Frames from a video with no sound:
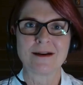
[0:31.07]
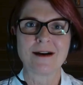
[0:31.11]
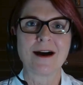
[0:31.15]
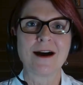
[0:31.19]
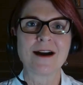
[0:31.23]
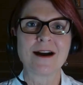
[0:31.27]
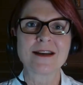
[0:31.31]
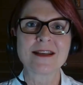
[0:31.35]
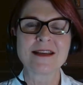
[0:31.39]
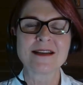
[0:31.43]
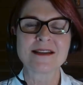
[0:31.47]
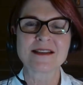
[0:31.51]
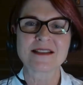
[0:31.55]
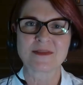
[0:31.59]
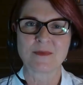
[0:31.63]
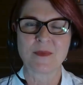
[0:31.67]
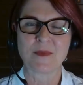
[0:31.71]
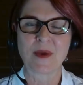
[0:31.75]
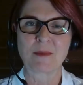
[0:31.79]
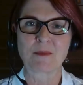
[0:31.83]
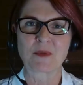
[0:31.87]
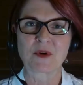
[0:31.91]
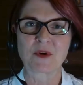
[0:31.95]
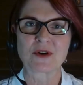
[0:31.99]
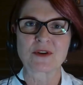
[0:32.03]
audience
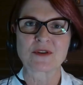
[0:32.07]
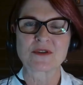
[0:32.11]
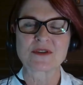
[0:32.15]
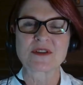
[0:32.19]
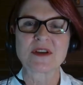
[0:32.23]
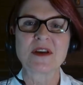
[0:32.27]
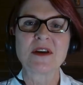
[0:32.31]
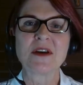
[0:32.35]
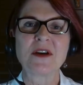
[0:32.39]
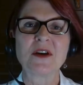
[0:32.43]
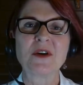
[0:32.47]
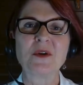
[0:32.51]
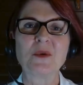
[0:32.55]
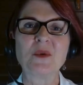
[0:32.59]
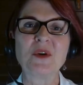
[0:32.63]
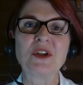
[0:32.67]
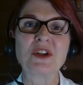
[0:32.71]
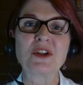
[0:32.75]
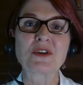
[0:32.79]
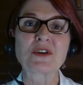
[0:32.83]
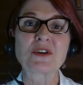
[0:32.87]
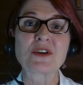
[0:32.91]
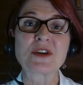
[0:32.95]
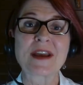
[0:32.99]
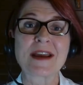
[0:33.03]
members will
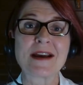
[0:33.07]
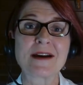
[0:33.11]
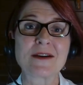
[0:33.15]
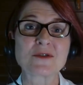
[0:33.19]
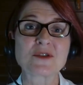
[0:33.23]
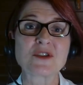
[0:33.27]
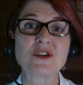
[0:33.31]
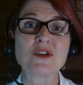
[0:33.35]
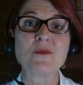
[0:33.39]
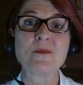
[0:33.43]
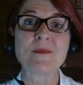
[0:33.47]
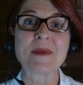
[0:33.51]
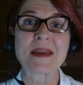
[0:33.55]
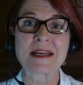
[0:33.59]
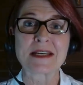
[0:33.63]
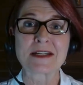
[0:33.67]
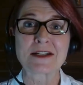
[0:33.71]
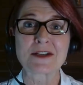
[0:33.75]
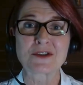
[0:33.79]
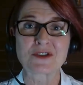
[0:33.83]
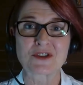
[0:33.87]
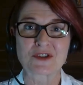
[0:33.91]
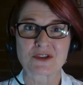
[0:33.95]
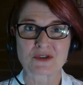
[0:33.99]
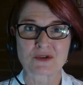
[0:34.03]
learn how to
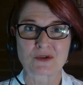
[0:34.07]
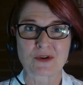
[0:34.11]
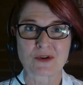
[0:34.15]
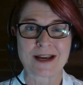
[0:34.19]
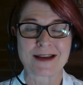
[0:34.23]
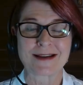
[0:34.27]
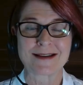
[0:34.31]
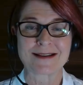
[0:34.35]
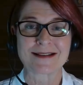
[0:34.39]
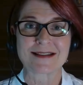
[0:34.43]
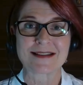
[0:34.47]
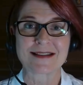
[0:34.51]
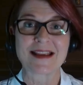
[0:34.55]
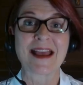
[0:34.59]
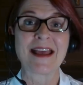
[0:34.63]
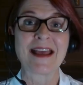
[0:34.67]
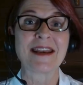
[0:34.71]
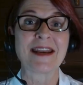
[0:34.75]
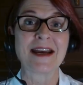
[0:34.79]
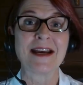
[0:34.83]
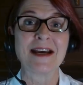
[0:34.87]
manage stress and